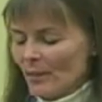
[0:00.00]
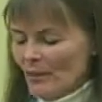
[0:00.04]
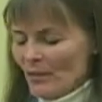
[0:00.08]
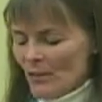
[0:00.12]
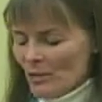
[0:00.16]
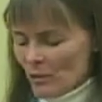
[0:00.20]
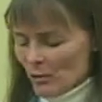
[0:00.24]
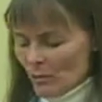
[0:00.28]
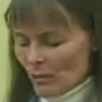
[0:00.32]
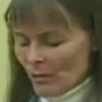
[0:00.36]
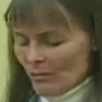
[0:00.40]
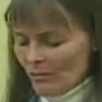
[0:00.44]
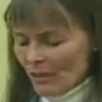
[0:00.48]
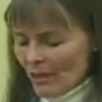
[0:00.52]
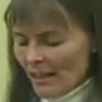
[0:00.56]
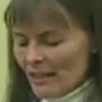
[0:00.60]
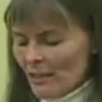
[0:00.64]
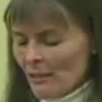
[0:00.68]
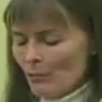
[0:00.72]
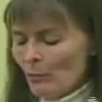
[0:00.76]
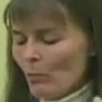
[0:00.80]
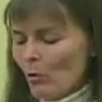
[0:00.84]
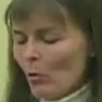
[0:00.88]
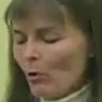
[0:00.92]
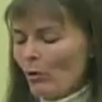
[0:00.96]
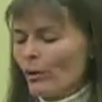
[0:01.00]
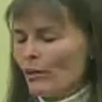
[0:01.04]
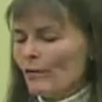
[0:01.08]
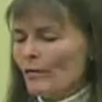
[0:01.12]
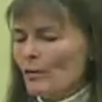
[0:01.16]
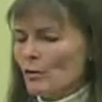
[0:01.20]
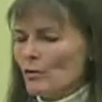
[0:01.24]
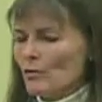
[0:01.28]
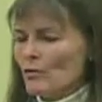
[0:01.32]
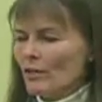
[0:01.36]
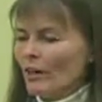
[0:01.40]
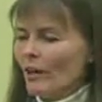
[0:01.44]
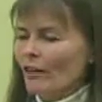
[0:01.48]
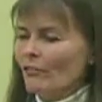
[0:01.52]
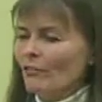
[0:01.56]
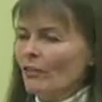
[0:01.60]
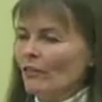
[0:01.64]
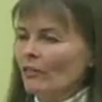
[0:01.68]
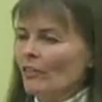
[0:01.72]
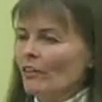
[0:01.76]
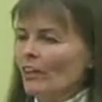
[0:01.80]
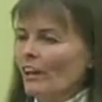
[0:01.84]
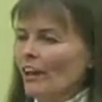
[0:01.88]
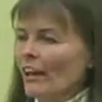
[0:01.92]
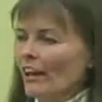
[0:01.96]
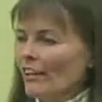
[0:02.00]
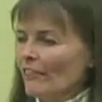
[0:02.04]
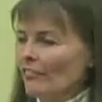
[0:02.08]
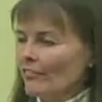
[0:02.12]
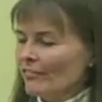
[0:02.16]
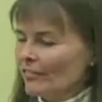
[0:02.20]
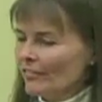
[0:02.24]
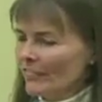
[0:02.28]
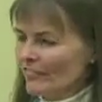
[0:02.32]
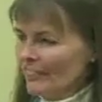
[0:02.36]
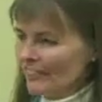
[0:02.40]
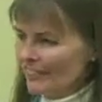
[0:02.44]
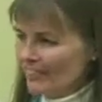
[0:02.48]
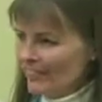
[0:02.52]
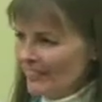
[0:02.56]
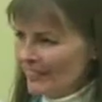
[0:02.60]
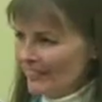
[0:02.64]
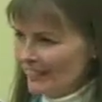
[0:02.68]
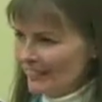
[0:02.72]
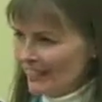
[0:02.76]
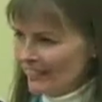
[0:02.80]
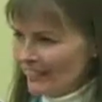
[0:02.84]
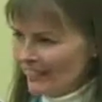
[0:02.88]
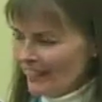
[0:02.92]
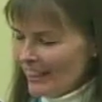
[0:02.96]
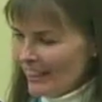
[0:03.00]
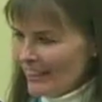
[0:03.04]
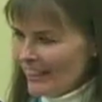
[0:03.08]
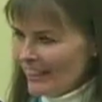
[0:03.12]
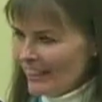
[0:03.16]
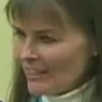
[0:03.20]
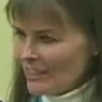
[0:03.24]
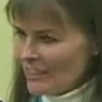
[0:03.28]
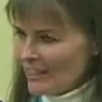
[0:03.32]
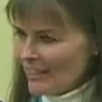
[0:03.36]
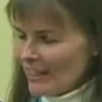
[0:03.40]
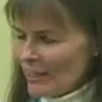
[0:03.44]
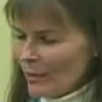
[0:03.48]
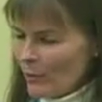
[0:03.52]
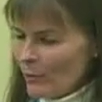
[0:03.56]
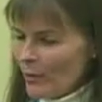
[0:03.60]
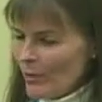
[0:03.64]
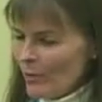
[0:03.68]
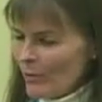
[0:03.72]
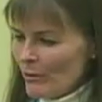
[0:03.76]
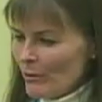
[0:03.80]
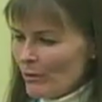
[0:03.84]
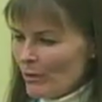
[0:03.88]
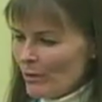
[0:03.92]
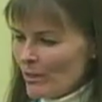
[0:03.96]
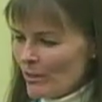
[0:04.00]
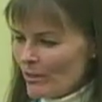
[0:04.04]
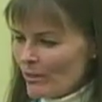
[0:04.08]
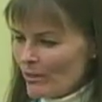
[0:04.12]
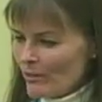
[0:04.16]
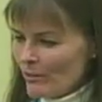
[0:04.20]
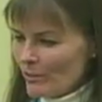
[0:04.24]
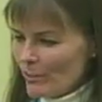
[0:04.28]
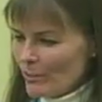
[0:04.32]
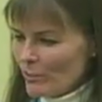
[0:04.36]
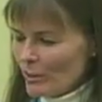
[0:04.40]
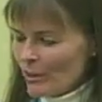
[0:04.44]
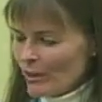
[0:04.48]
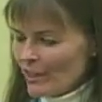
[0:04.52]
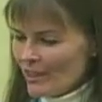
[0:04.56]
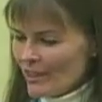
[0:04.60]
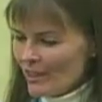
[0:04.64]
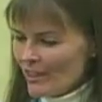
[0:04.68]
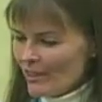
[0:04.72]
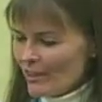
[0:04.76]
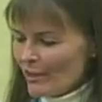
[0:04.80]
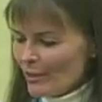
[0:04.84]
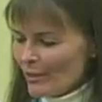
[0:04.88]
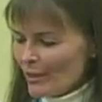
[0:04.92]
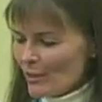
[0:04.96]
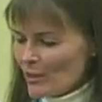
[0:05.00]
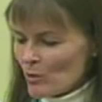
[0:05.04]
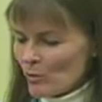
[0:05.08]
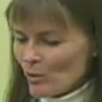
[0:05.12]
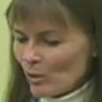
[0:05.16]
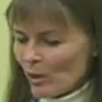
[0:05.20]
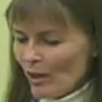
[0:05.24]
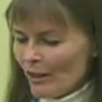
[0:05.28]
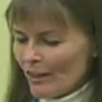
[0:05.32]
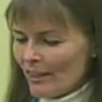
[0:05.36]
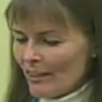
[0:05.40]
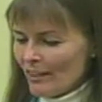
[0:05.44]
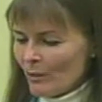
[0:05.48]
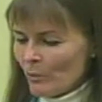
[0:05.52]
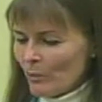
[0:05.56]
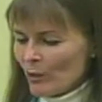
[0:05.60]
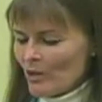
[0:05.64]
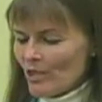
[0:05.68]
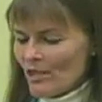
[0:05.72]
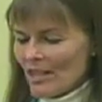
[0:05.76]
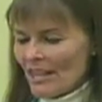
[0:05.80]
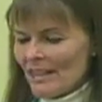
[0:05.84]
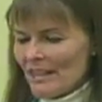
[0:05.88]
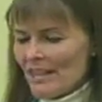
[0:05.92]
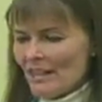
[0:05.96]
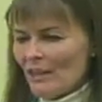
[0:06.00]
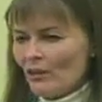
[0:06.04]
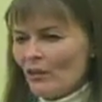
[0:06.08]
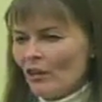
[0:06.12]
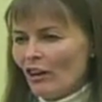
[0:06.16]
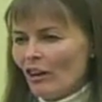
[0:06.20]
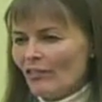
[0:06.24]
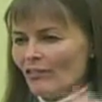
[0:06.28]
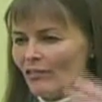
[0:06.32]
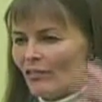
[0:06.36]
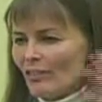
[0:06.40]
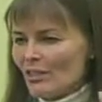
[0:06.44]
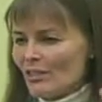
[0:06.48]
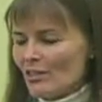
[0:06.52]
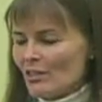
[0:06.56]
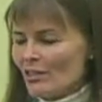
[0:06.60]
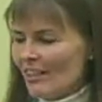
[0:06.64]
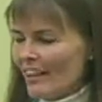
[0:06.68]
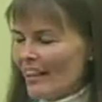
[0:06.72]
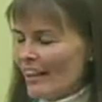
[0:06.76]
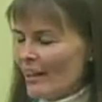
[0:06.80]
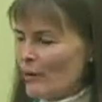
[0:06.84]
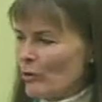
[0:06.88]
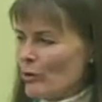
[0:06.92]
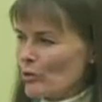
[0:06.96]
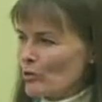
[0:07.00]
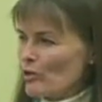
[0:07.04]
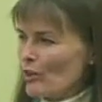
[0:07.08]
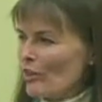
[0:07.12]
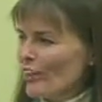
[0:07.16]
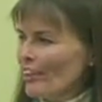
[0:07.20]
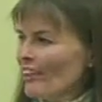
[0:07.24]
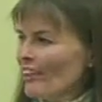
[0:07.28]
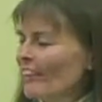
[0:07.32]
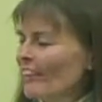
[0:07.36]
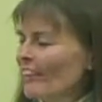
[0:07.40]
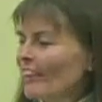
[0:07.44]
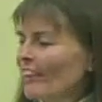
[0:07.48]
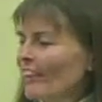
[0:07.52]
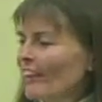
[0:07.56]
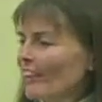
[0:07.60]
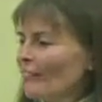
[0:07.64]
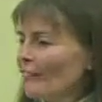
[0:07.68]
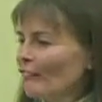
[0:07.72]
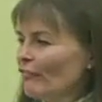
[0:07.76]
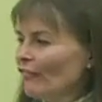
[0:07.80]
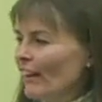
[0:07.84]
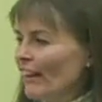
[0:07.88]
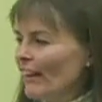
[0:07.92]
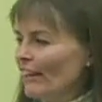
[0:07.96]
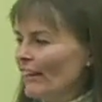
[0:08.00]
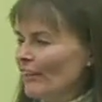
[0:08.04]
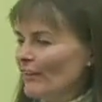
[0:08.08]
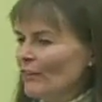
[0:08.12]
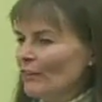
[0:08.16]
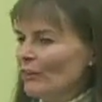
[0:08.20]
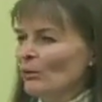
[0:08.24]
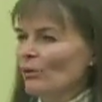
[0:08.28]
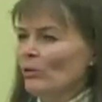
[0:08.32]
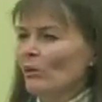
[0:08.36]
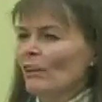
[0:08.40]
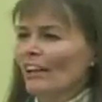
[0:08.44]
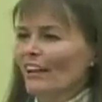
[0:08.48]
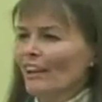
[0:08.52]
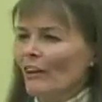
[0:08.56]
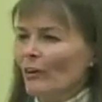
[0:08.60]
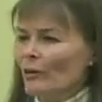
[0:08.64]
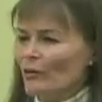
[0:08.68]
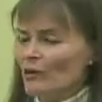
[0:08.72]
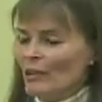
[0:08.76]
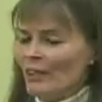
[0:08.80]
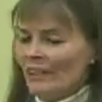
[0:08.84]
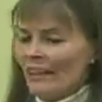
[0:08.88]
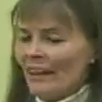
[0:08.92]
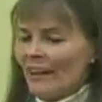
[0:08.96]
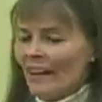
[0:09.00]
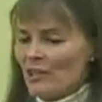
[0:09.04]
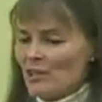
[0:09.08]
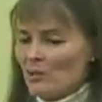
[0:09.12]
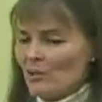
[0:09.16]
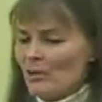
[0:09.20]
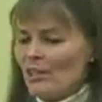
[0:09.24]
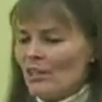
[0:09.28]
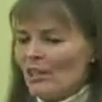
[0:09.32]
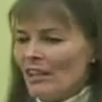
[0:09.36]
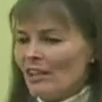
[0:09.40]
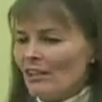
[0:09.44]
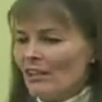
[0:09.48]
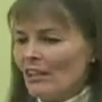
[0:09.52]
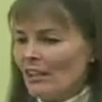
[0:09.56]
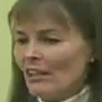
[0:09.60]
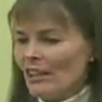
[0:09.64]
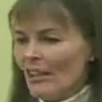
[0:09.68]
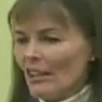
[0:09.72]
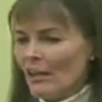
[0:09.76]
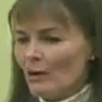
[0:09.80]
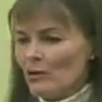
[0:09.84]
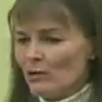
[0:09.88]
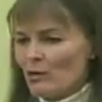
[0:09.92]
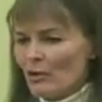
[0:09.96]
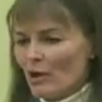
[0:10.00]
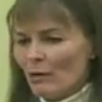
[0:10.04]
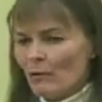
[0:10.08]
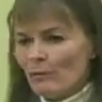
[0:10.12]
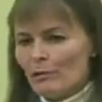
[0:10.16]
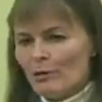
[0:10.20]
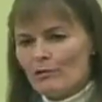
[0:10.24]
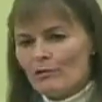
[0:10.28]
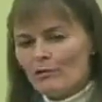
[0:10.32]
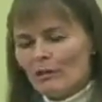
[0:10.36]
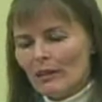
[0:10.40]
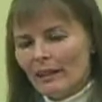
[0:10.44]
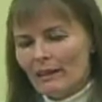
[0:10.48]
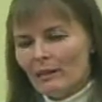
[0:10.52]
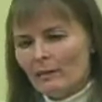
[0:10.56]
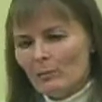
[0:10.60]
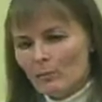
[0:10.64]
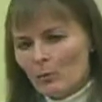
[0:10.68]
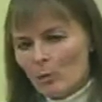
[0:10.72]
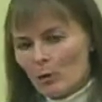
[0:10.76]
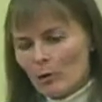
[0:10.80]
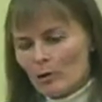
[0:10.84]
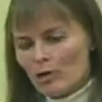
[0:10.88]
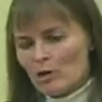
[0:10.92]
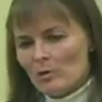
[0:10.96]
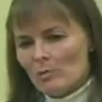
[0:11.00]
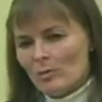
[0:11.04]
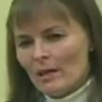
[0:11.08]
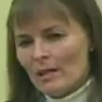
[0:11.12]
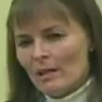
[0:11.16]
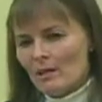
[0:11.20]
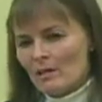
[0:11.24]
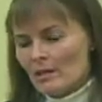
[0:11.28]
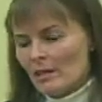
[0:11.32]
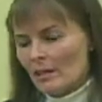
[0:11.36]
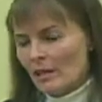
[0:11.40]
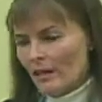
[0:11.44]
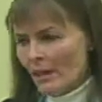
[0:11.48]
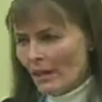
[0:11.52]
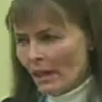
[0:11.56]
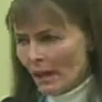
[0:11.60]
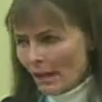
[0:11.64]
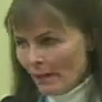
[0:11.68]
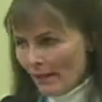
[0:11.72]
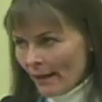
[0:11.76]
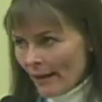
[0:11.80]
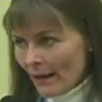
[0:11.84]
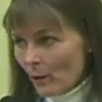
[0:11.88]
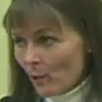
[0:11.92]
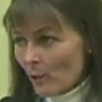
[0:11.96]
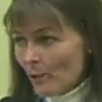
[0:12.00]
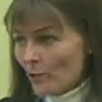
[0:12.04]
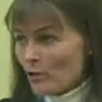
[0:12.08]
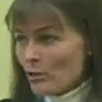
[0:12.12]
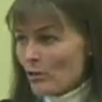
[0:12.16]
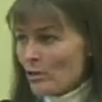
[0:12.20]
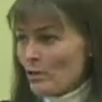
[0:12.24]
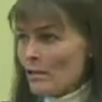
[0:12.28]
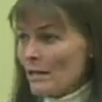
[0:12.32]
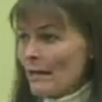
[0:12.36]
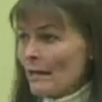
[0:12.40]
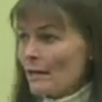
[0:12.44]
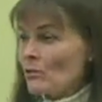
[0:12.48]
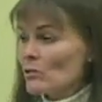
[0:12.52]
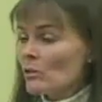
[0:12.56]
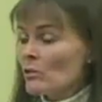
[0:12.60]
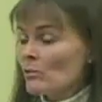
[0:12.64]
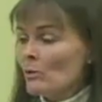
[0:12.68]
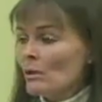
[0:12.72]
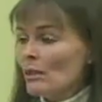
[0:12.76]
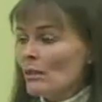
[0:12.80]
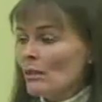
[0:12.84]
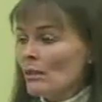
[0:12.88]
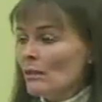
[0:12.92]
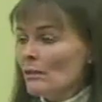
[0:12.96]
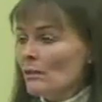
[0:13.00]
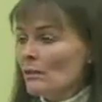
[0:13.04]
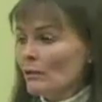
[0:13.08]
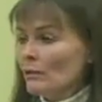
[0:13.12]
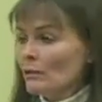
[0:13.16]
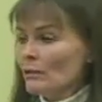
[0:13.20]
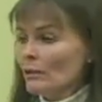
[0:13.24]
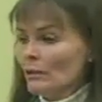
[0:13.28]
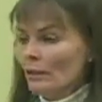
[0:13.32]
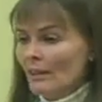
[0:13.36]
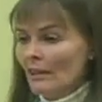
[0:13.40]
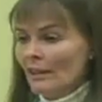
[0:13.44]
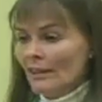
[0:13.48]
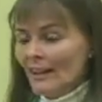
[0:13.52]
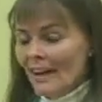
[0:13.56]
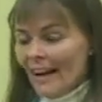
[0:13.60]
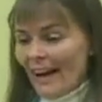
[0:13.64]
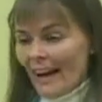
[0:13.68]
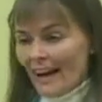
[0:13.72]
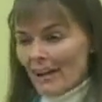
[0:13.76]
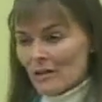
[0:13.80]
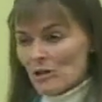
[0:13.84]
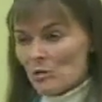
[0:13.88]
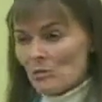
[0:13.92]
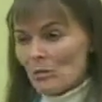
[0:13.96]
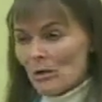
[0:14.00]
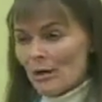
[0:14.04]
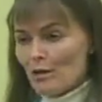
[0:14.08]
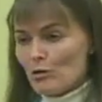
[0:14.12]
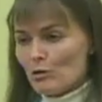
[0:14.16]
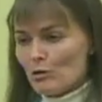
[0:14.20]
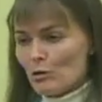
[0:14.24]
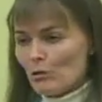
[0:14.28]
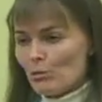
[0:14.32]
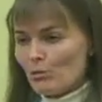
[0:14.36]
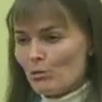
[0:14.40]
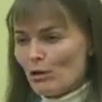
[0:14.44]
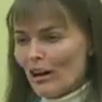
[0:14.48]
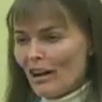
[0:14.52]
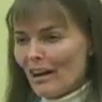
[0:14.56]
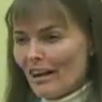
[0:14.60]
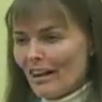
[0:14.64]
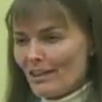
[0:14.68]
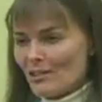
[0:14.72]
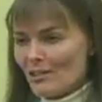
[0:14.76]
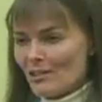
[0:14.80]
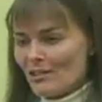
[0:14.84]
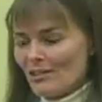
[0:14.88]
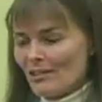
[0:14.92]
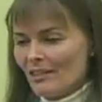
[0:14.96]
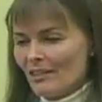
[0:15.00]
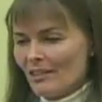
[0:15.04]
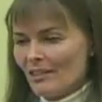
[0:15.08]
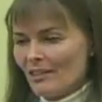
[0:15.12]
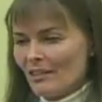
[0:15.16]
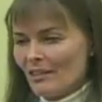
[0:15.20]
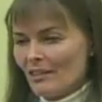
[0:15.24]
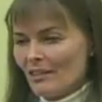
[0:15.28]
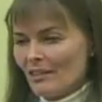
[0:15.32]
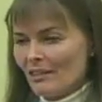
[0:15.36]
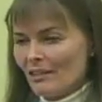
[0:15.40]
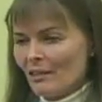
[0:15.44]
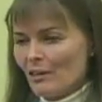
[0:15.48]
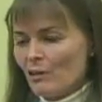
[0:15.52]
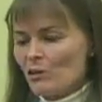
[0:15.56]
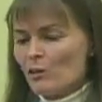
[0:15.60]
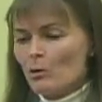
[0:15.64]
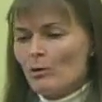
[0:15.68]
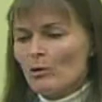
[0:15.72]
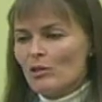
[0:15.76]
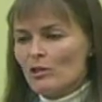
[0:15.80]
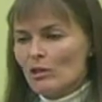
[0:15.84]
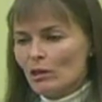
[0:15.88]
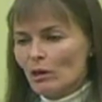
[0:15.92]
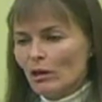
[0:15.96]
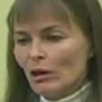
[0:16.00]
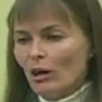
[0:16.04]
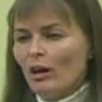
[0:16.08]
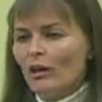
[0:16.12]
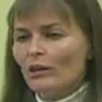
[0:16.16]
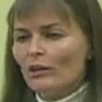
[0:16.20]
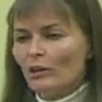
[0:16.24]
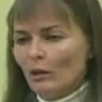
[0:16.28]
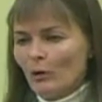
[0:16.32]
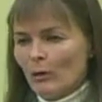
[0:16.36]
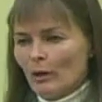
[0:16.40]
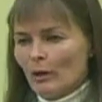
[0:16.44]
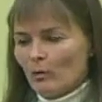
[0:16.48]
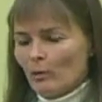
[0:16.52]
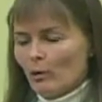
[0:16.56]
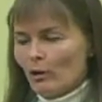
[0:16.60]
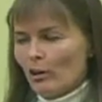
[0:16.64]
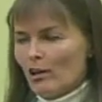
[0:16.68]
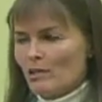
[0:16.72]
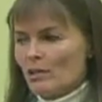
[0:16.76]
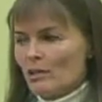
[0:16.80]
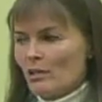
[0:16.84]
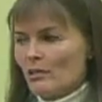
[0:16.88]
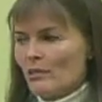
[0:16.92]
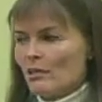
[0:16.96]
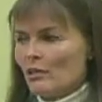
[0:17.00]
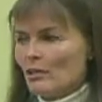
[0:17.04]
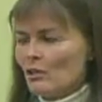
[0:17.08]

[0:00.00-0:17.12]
So inviting more of yourself alive, right? It's like we're here in this body and we're taking off these layers and finding new layers. And as we take the layers off, we find more space, and that which is next to be healed has space to rise. So it's an ongoing process.